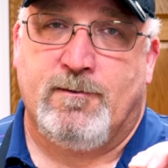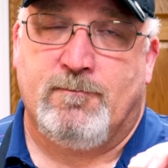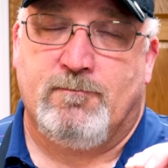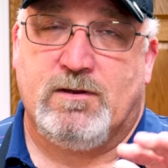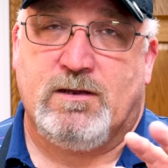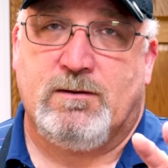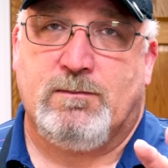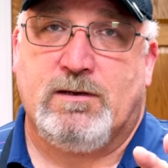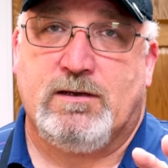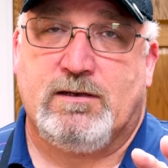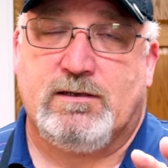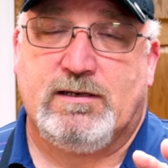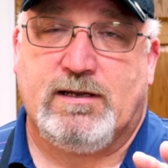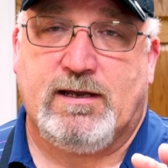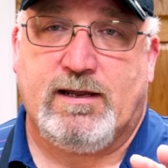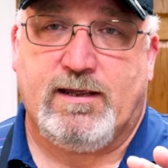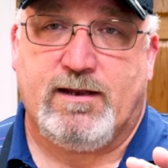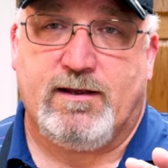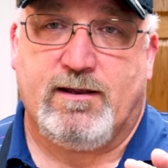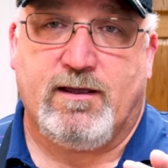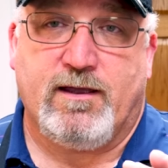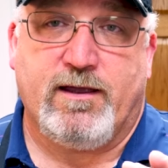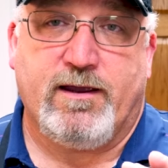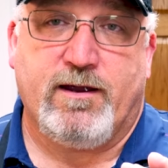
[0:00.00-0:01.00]
maybe a
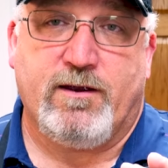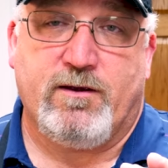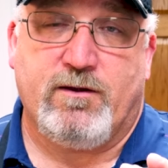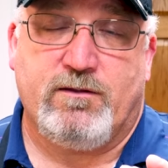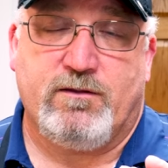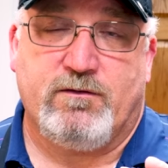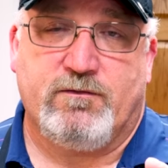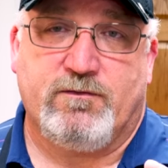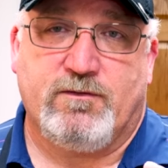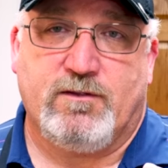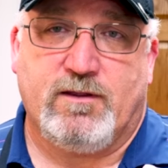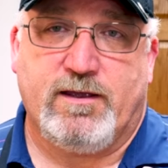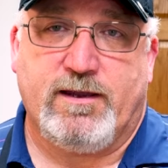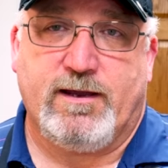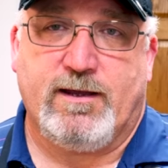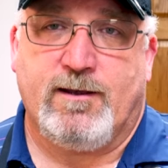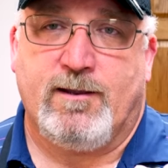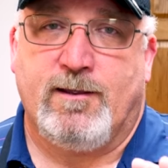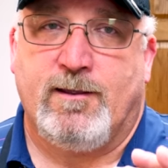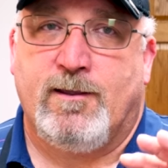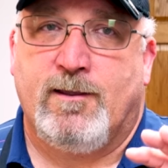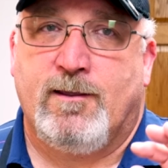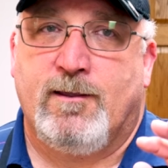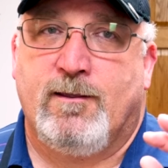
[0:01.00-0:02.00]
tad higher in the
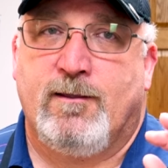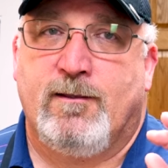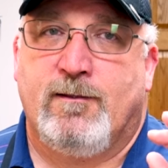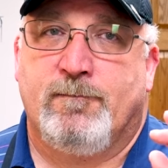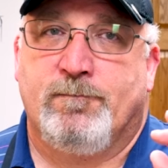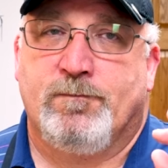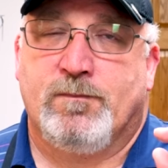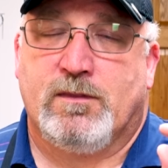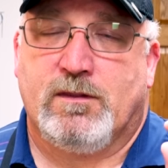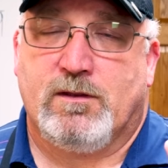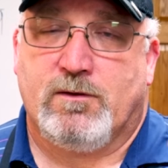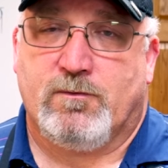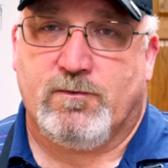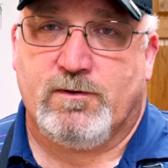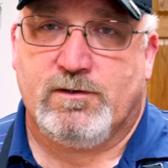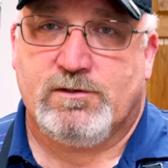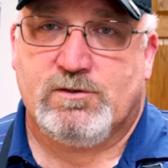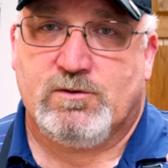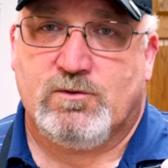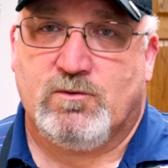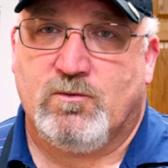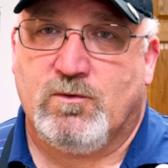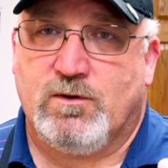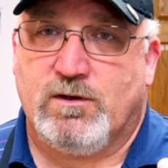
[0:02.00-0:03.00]
flight. The
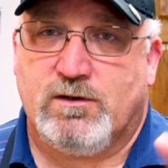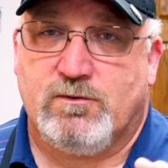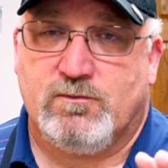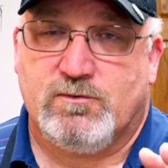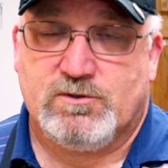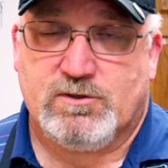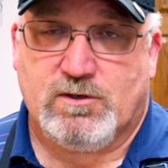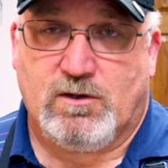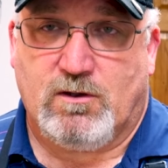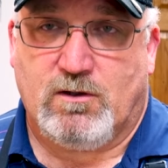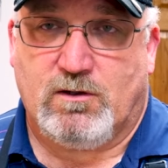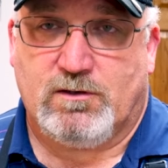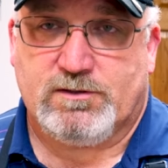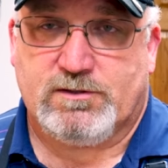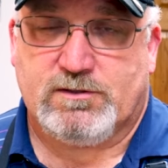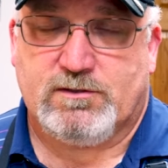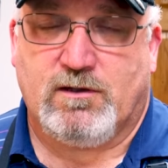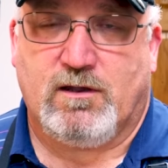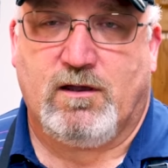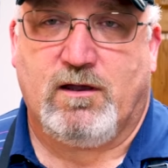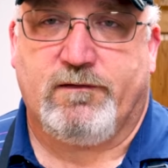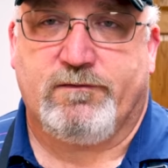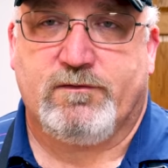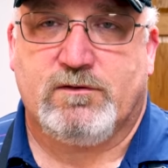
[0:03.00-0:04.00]
original one, it was all
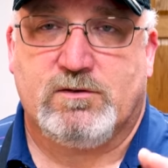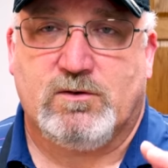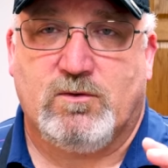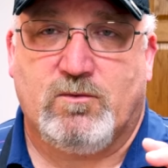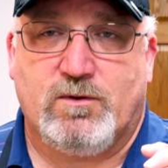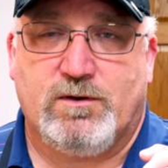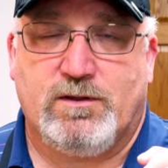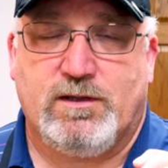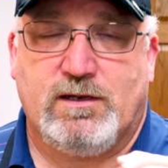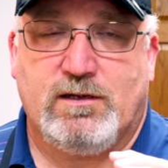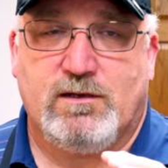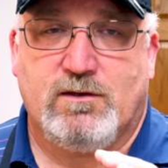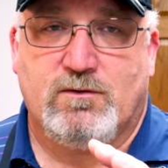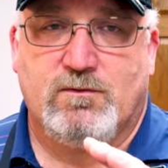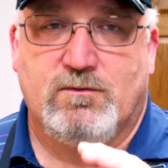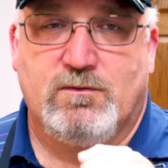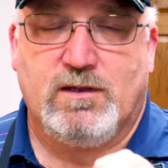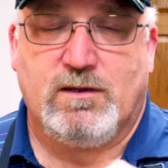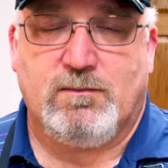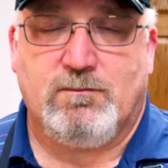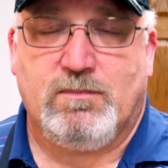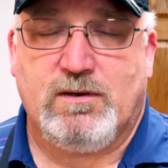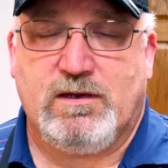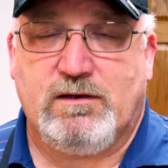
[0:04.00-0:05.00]
soft. So what did they do?
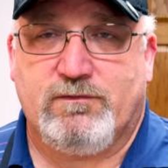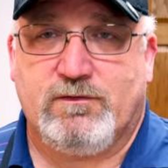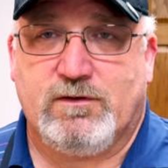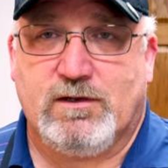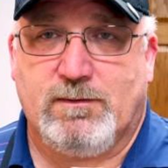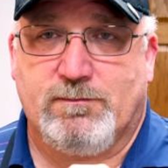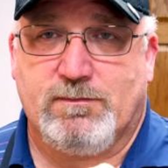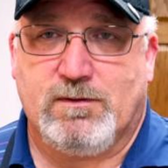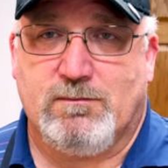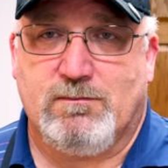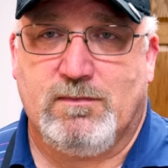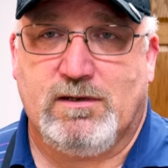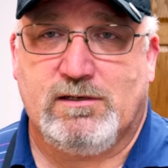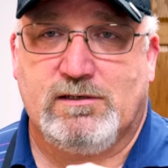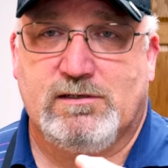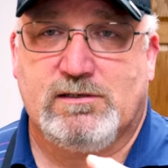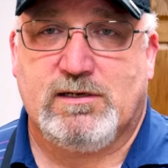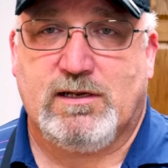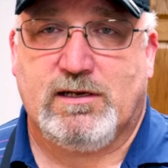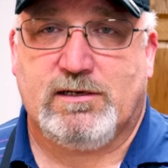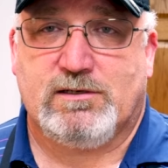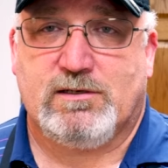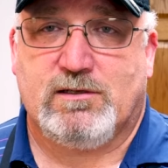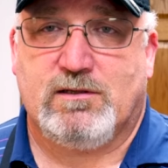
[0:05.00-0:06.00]
They beefed up the
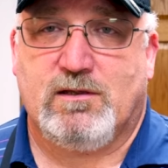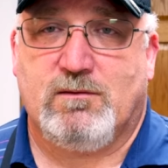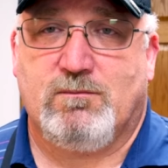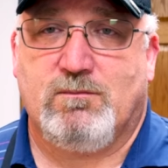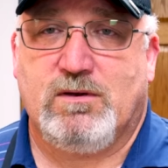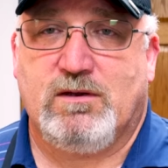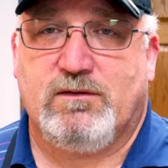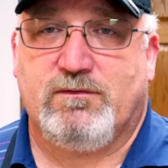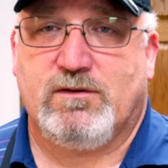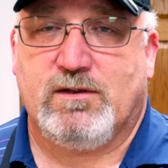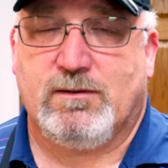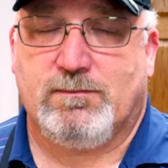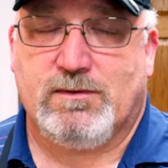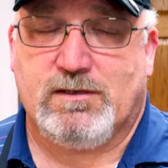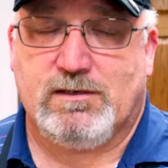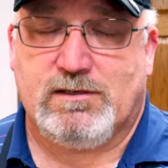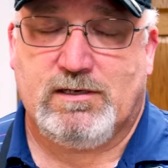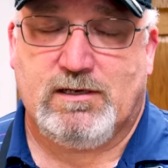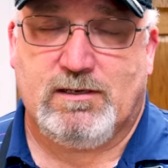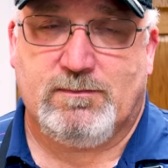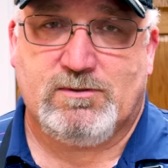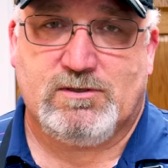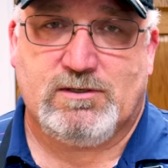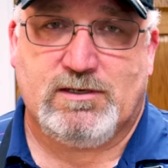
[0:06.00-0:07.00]
midsection, they beefed up the
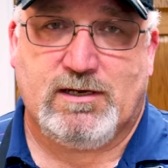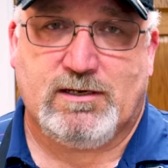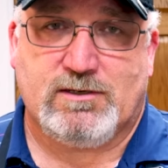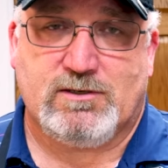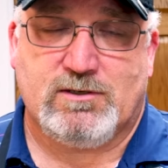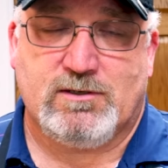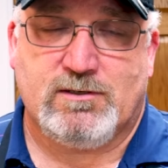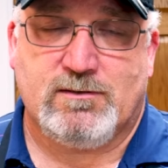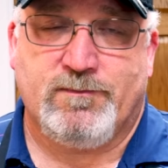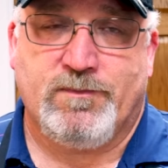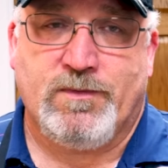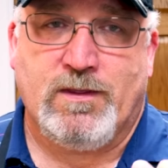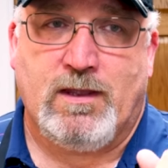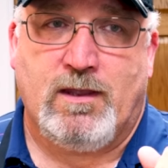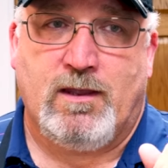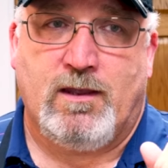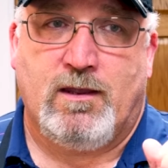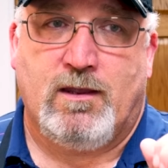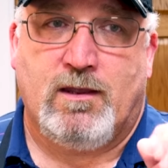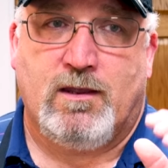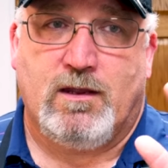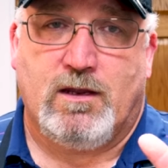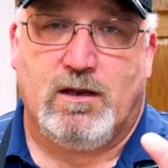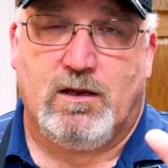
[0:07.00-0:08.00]
tip section
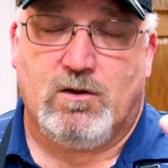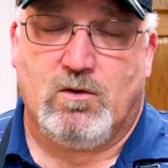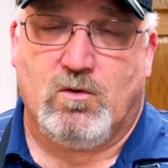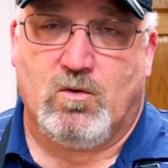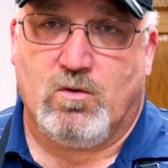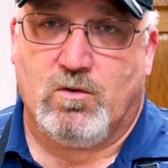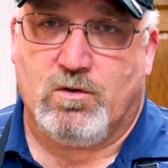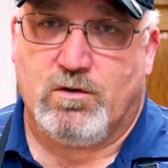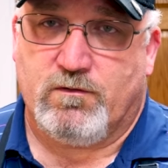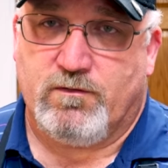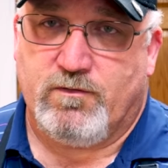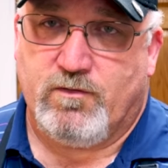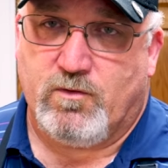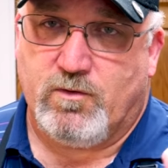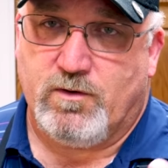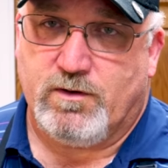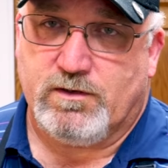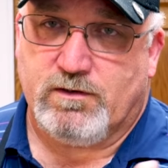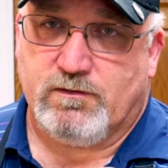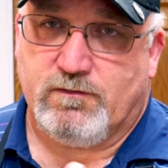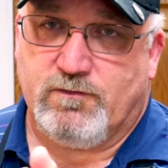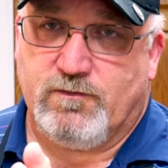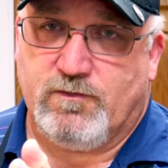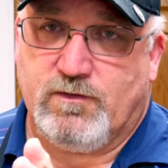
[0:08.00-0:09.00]
in order for
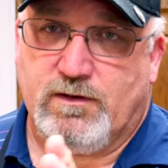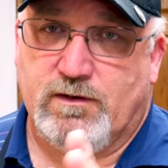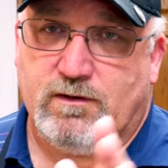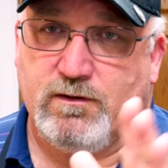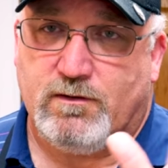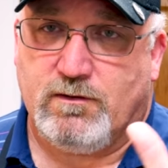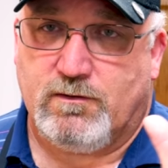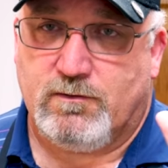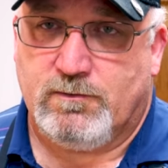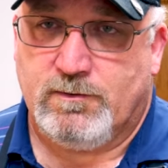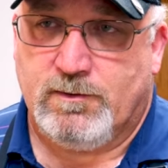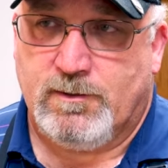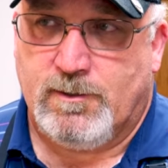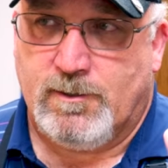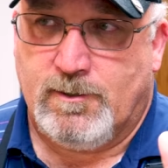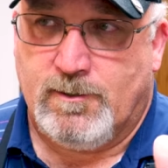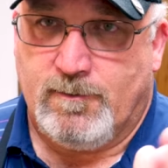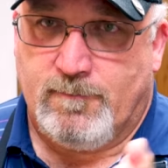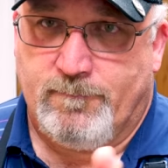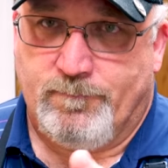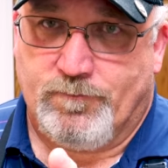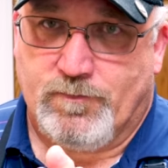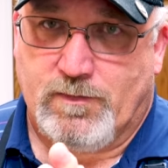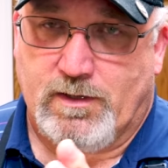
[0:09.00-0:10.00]
it to feel
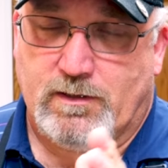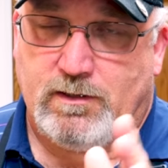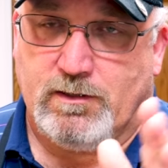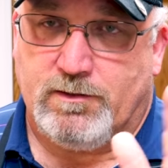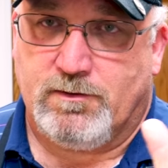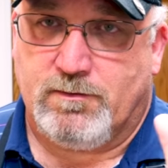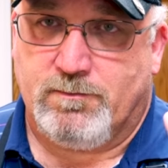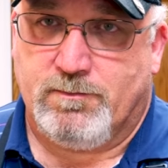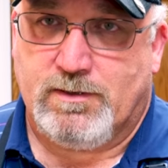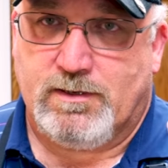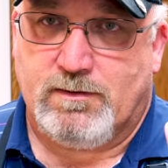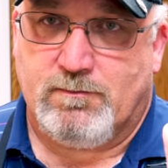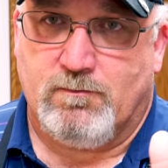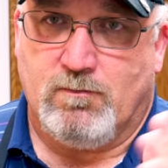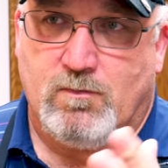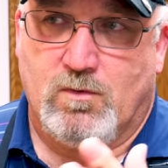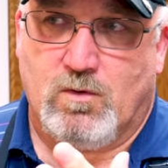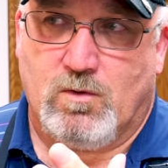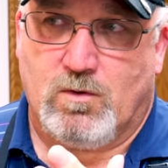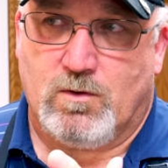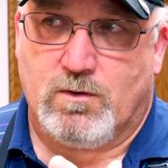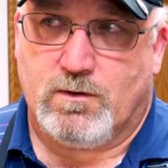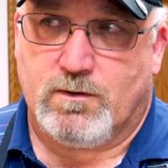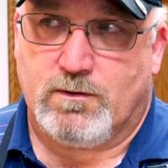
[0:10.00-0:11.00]
a little bit
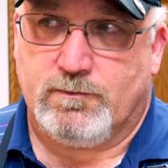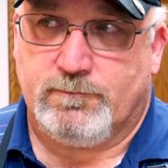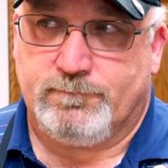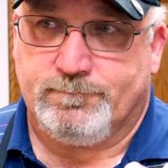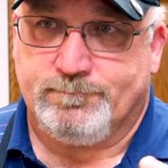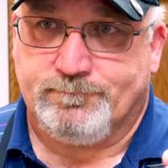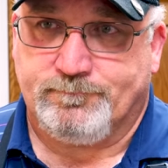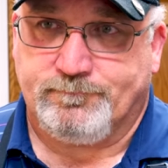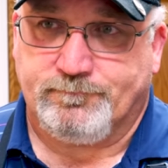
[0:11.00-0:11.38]
more,